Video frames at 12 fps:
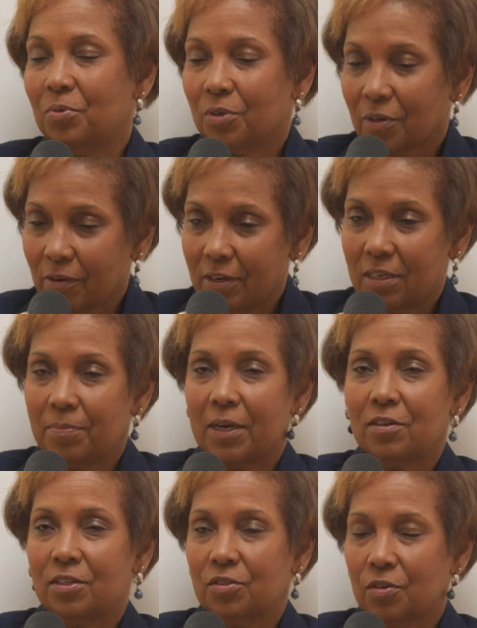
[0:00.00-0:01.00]
He worried
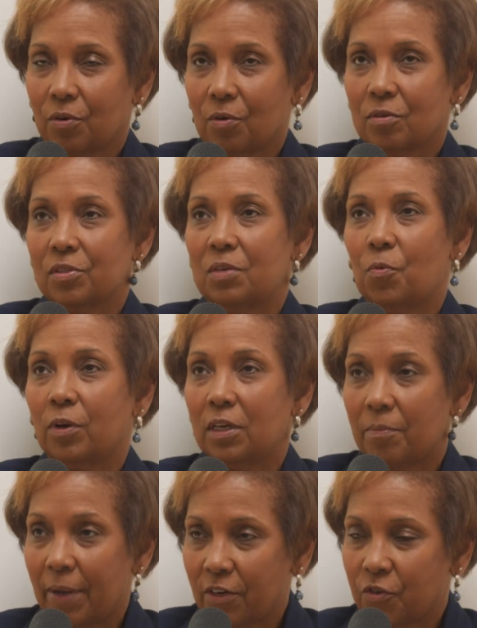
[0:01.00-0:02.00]
about his girls and wanting
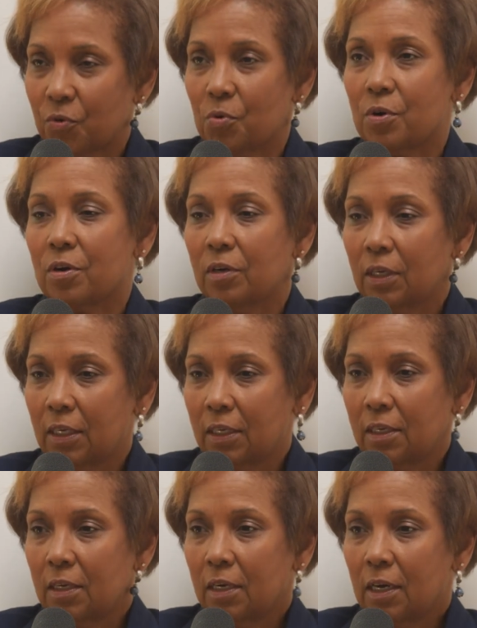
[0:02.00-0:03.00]
to make sure
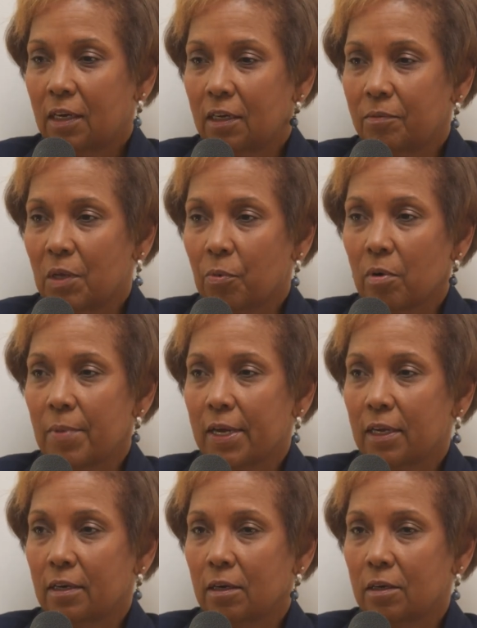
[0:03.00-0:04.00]
that we were
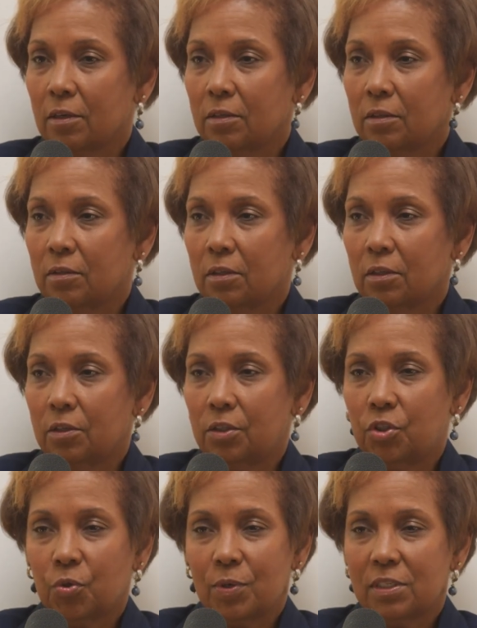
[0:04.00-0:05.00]
making good
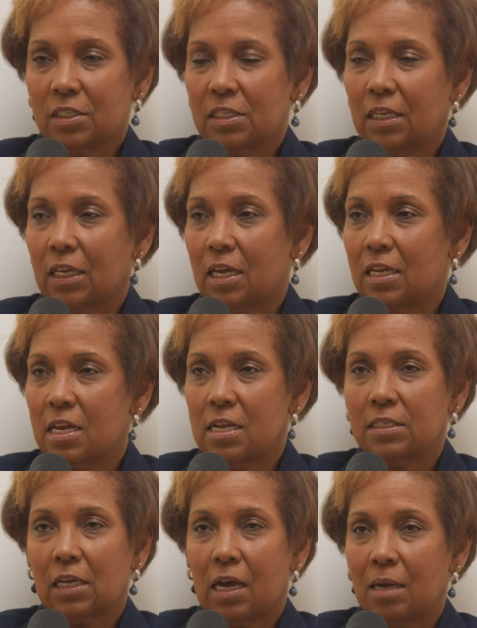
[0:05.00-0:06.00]
choices. And
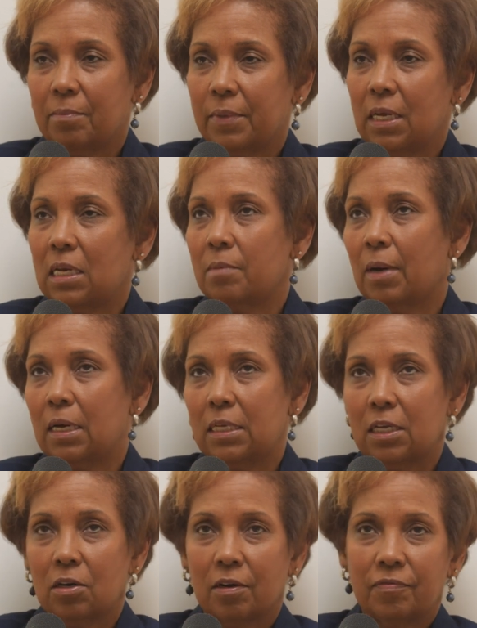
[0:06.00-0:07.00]
anytime
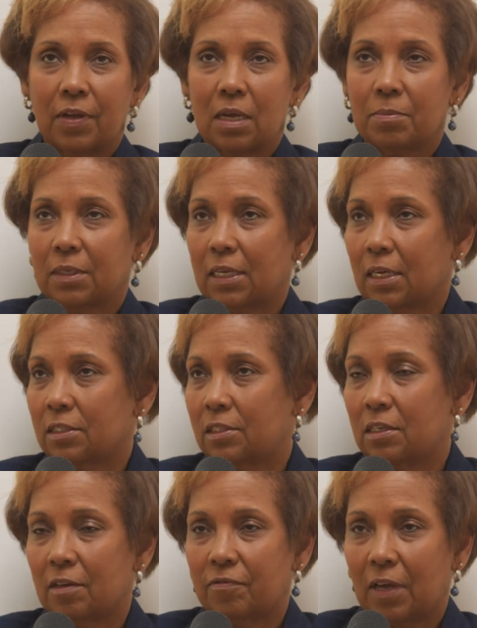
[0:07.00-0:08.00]
anybody in our family,
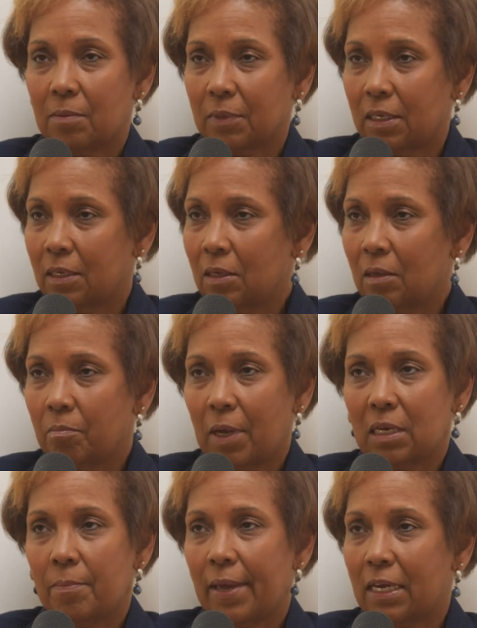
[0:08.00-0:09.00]
extended family,
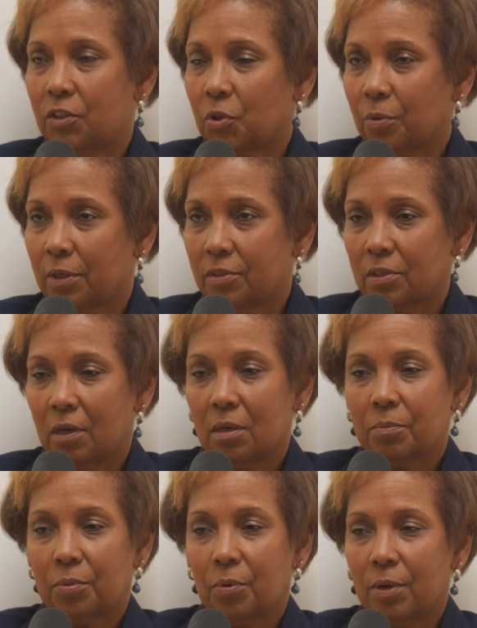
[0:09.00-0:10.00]
made a bad choice,
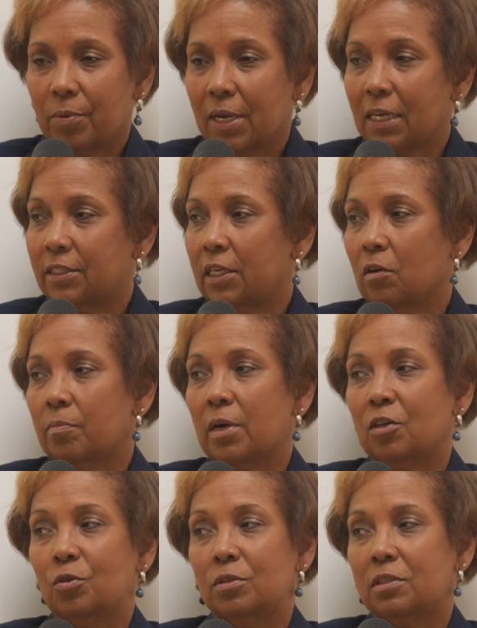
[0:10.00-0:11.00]
boy, we got to hear
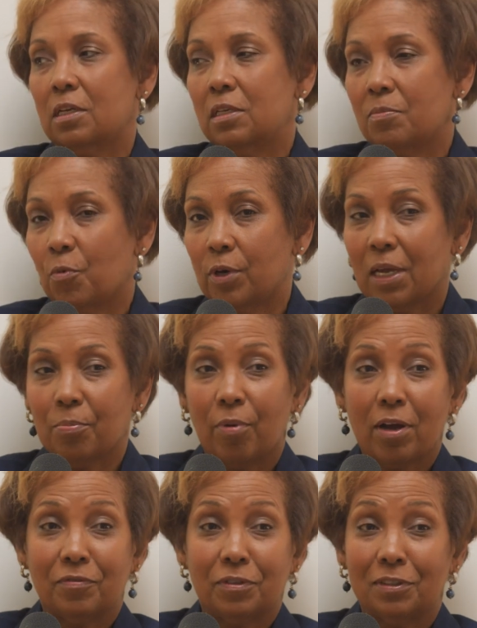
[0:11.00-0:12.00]
about it on Sunday morning at
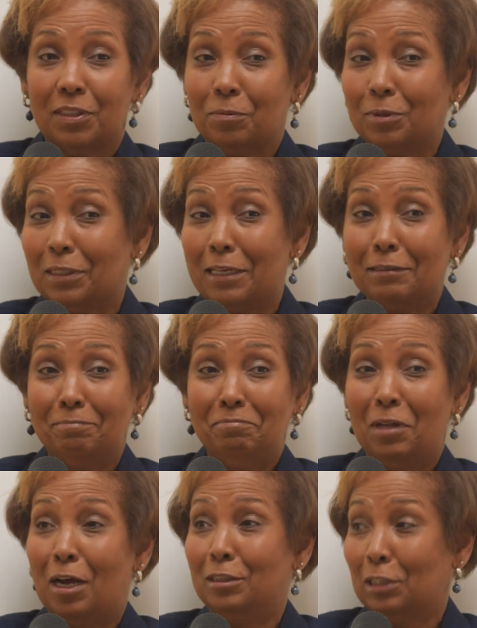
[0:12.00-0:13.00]
breakfast. It was like
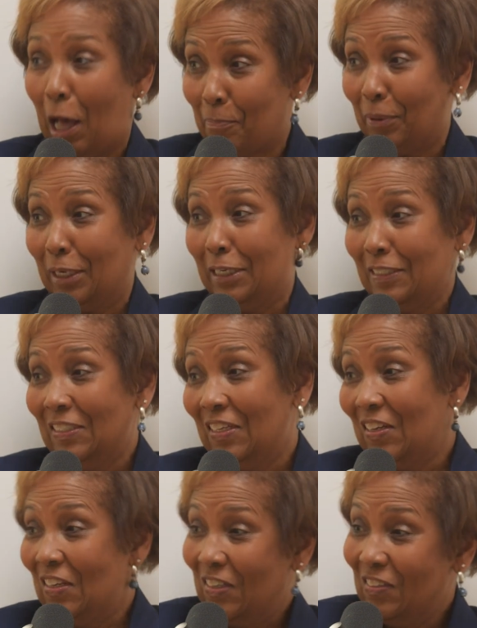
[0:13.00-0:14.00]
a topic,
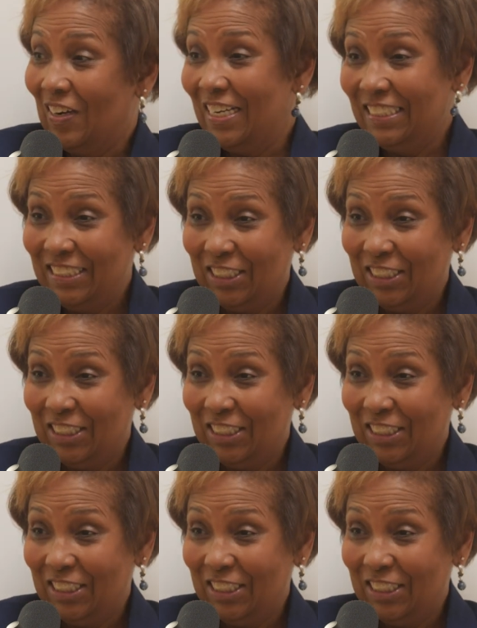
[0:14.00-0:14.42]
right?